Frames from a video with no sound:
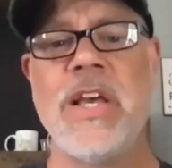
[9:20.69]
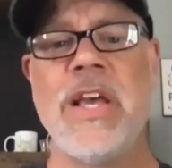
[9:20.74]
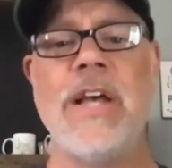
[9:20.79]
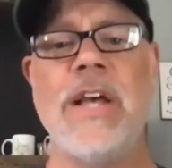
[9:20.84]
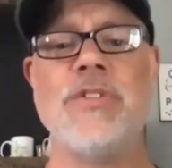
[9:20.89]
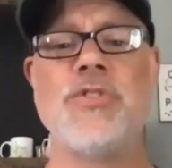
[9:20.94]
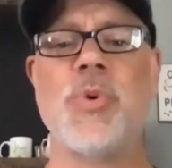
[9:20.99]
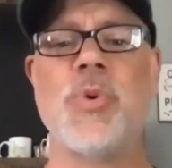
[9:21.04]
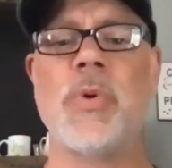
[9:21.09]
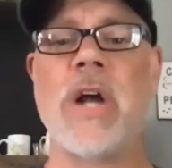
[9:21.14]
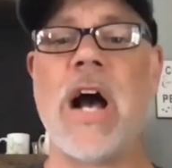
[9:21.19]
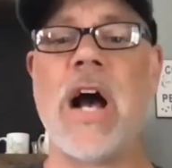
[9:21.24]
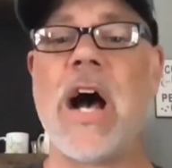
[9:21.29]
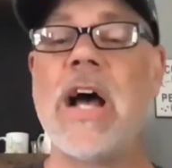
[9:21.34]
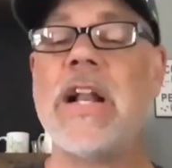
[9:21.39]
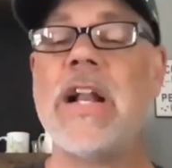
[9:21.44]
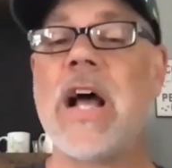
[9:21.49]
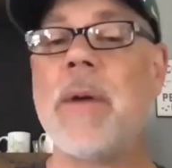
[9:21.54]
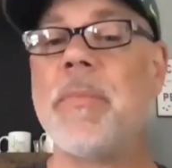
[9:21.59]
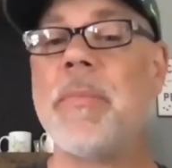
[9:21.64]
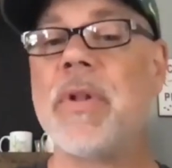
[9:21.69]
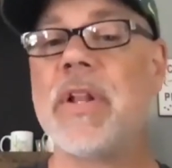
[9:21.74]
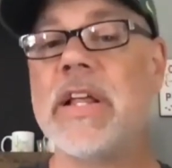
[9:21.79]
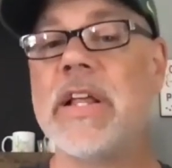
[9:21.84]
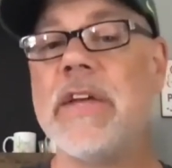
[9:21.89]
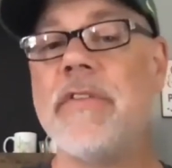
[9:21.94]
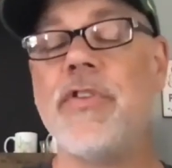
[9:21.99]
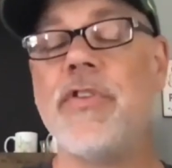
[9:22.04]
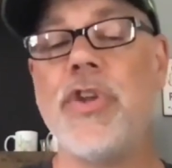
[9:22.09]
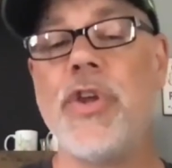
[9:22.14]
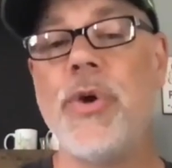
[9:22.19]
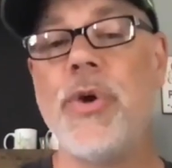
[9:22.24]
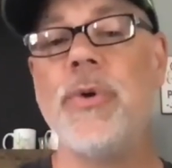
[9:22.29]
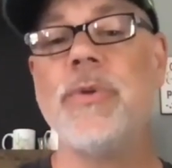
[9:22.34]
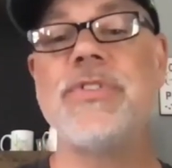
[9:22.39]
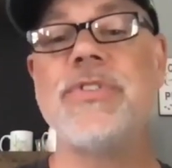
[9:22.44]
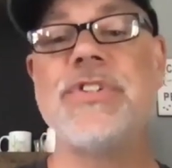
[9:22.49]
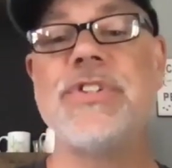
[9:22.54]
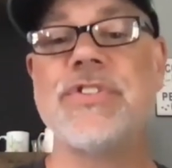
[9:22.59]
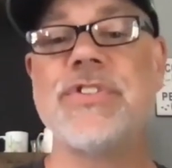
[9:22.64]
And so God, I believe,
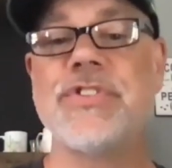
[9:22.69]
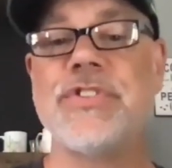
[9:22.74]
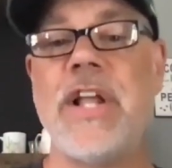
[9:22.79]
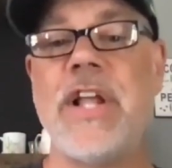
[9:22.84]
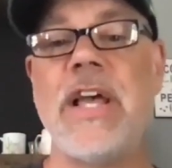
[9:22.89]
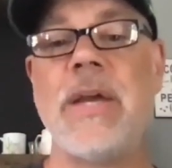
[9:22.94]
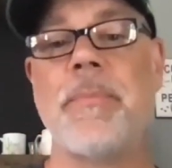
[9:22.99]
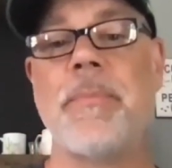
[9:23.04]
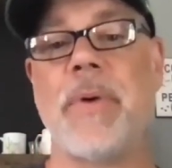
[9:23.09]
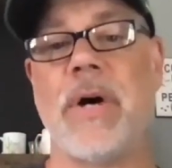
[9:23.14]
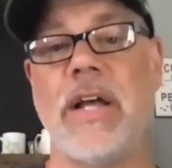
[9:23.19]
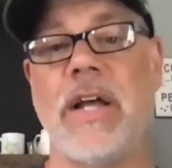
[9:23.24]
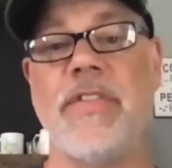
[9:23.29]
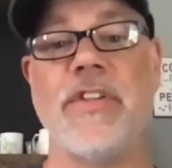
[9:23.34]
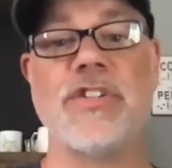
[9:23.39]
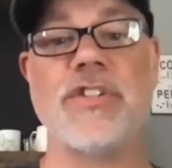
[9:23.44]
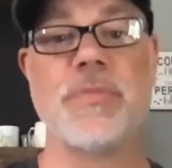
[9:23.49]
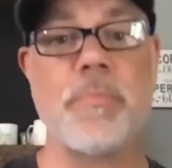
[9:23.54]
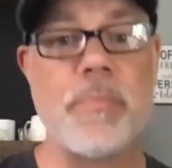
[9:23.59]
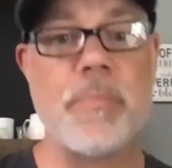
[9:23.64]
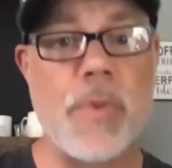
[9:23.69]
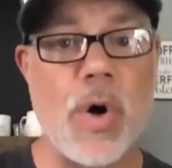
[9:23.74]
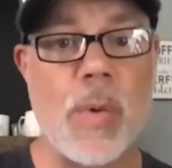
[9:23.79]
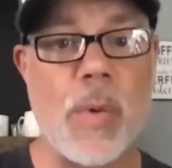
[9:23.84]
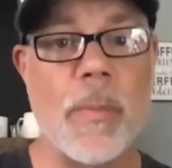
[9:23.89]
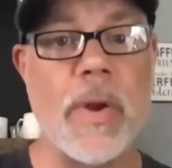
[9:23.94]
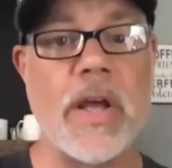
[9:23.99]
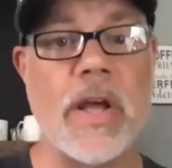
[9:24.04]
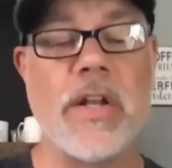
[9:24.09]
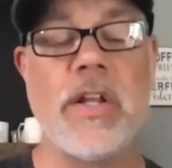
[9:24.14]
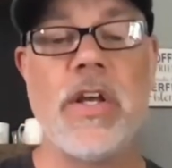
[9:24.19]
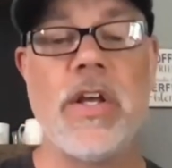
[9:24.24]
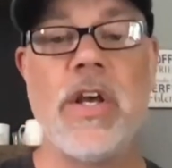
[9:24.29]
used this snake bite, this moment,